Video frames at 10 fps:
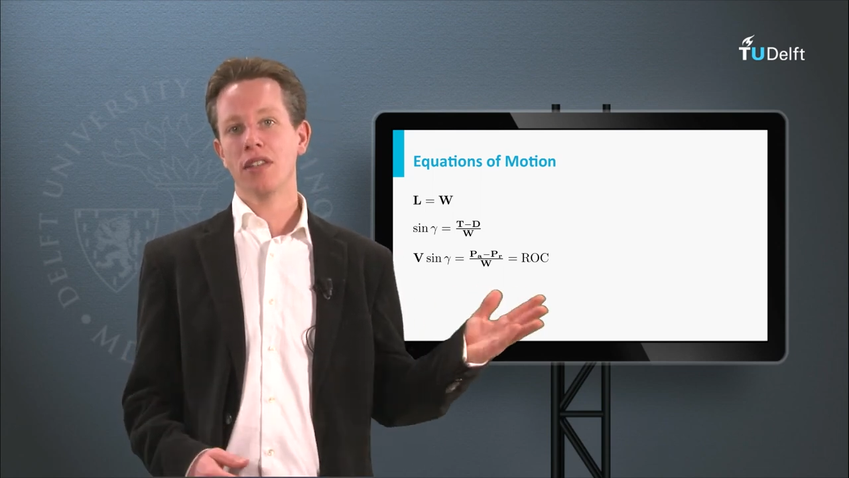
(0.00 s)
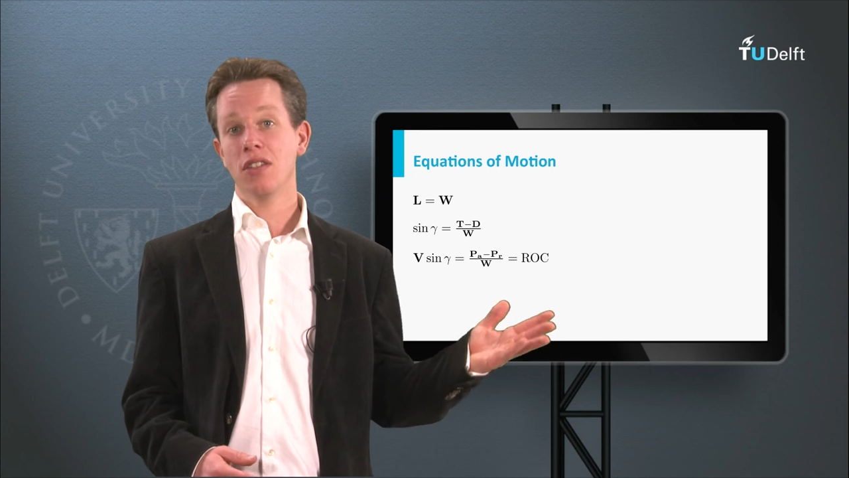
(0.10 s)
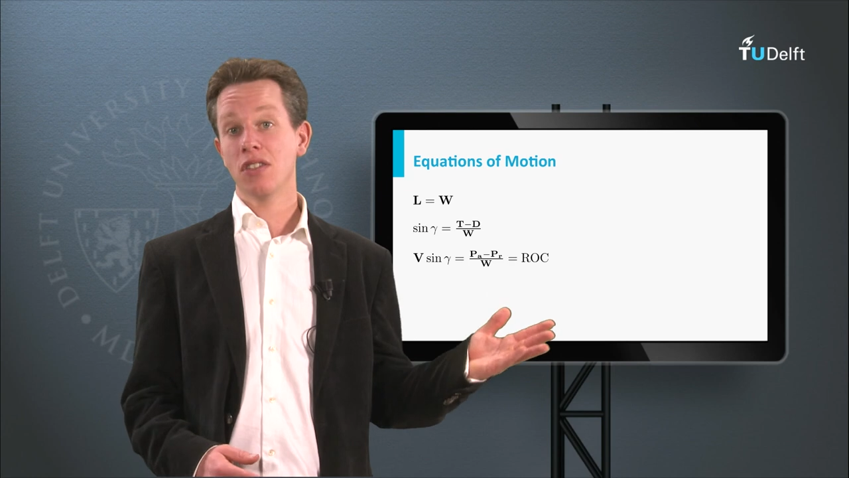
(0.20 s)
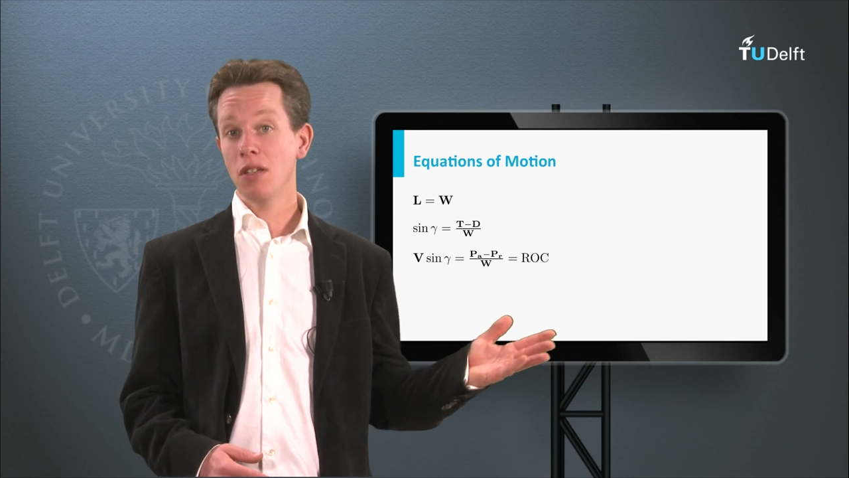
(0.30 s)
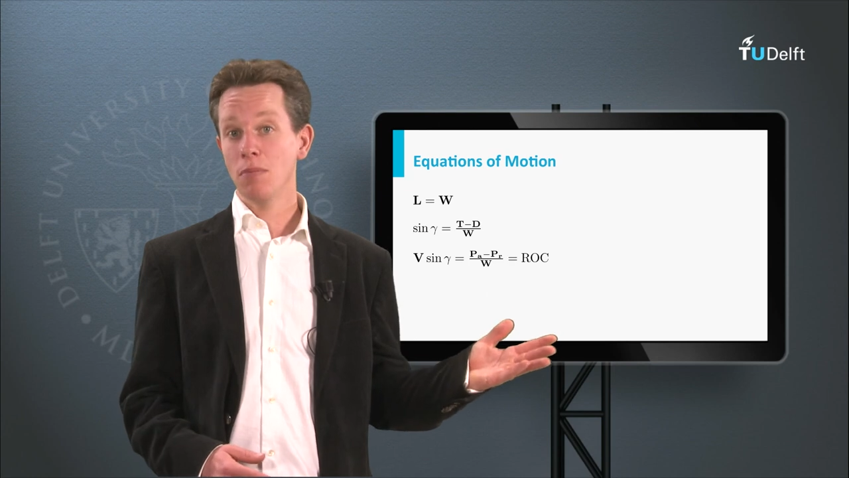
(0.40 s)

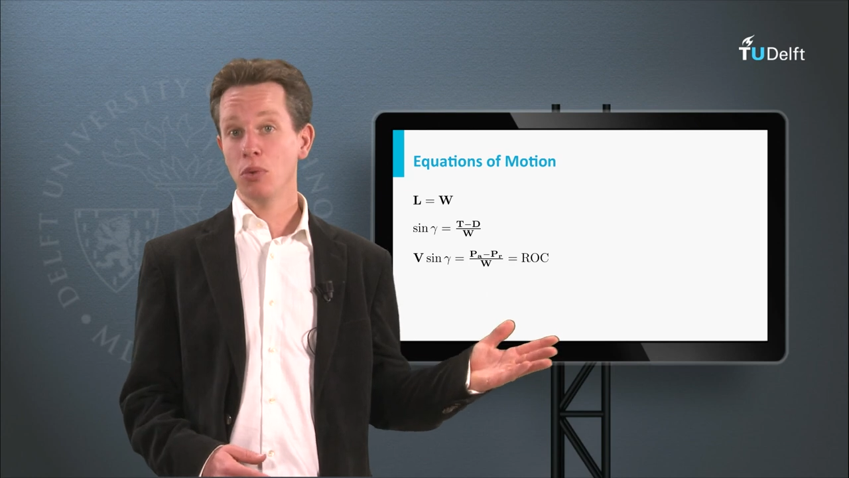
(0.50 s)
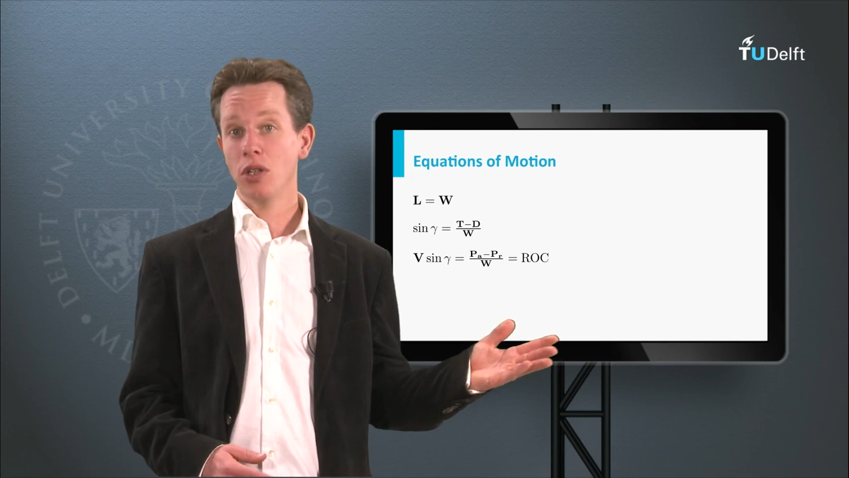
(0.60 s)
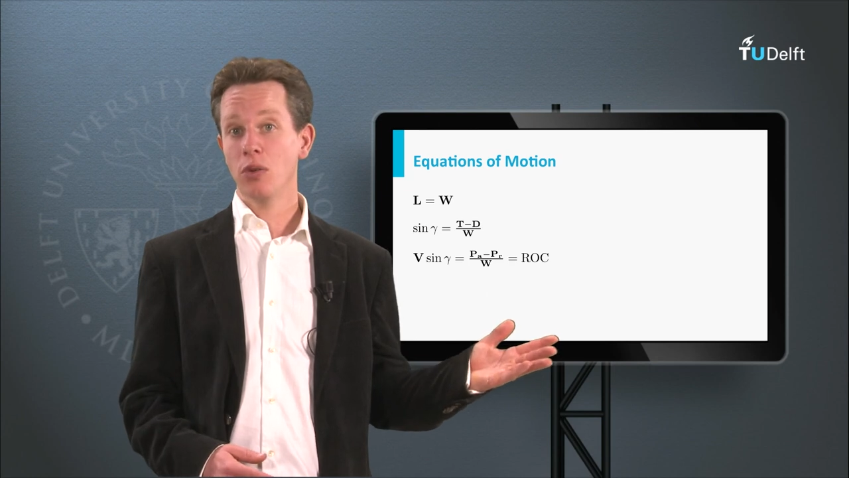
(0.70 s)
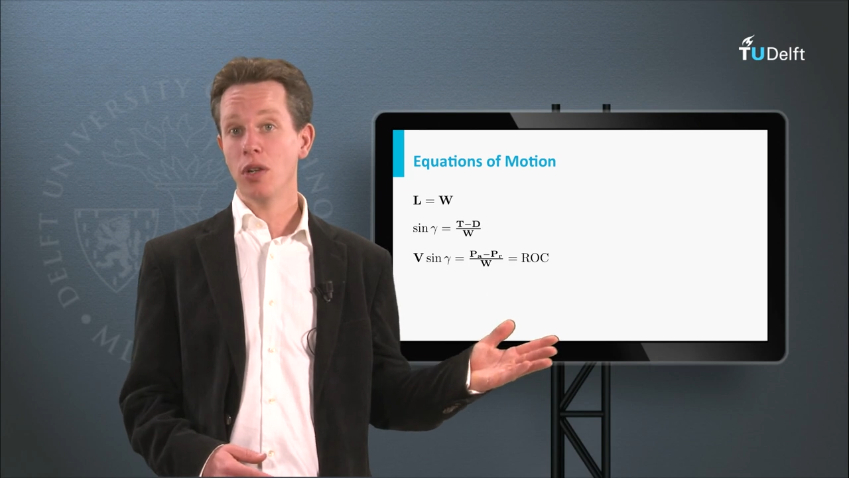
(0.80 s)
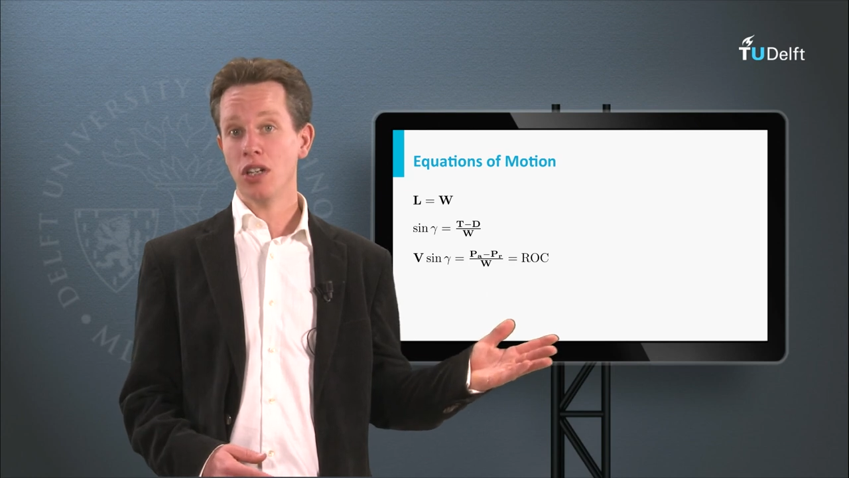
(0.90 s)
these simple
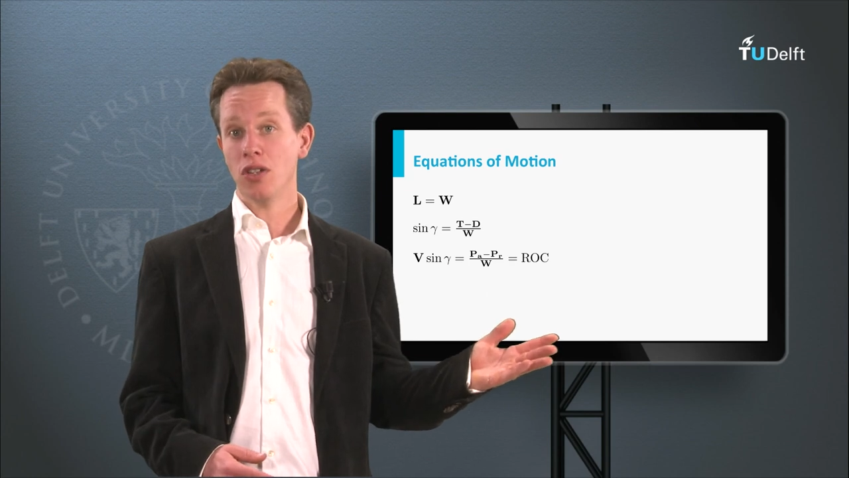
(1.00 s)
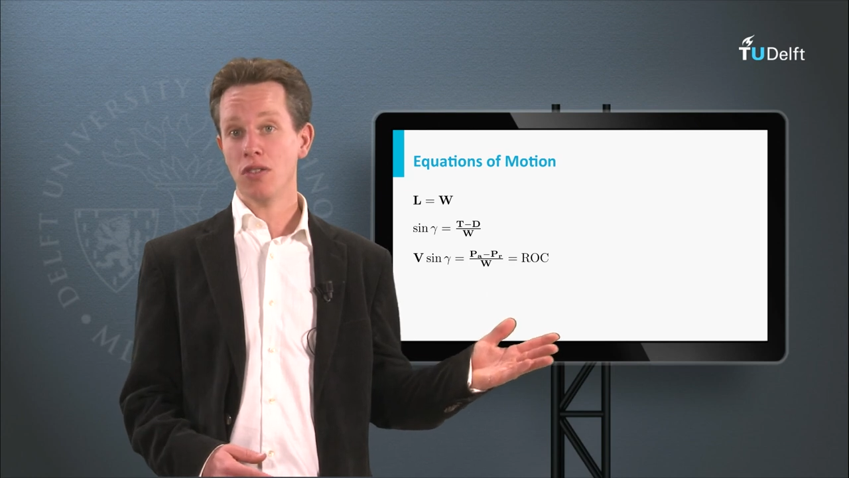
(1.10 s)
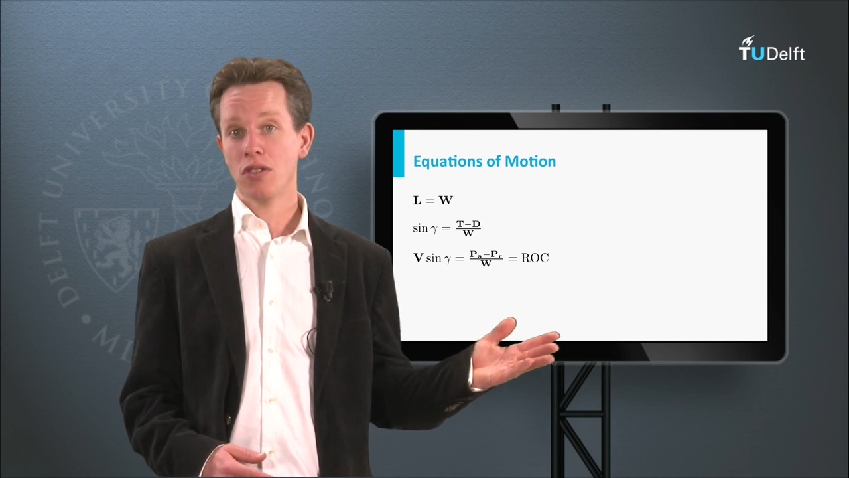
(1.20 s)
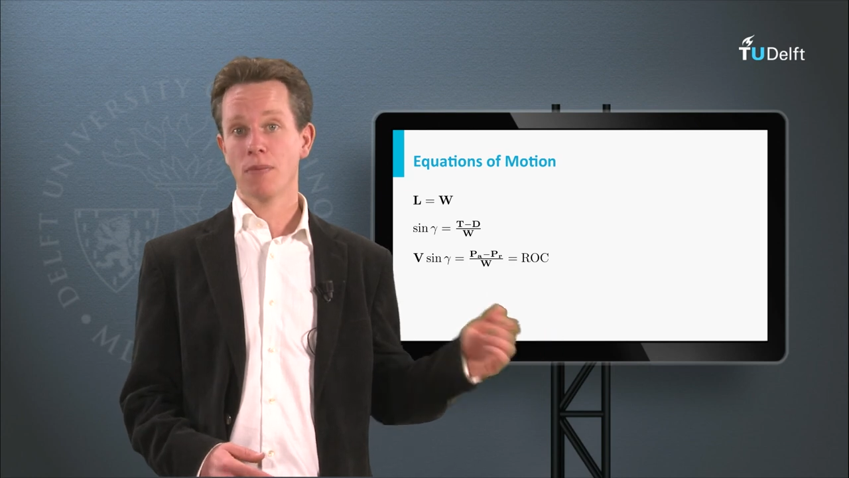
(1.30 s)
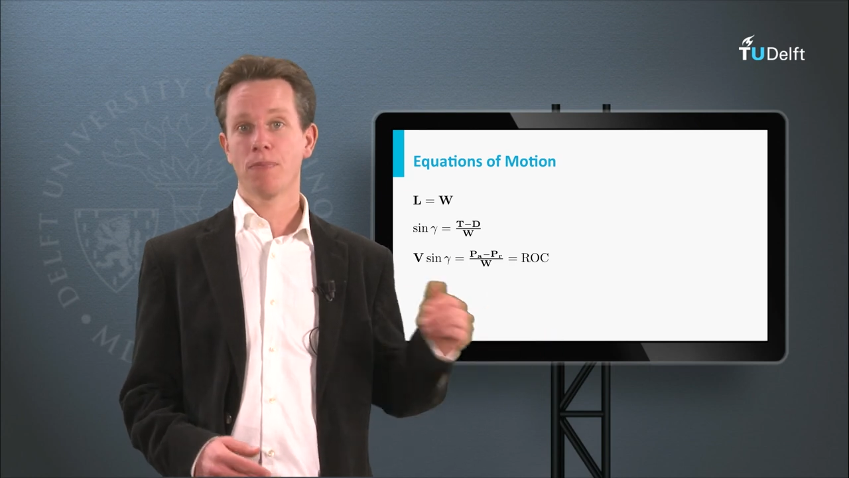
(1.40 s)

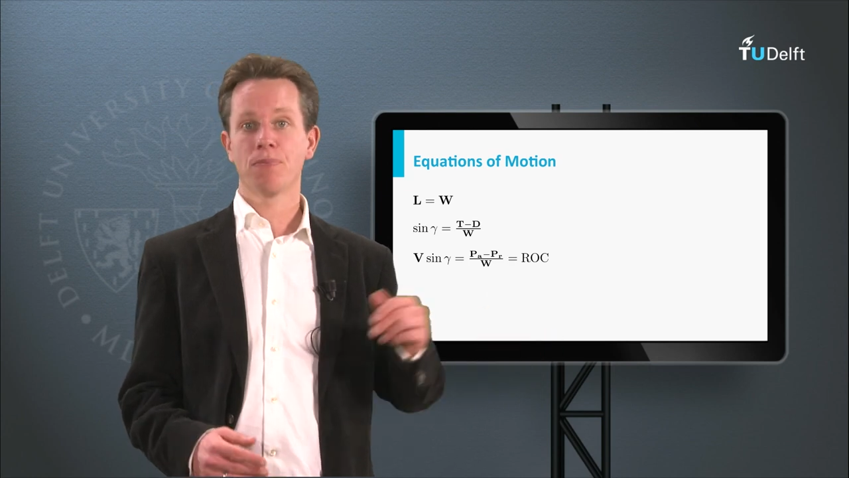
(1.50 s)
equations.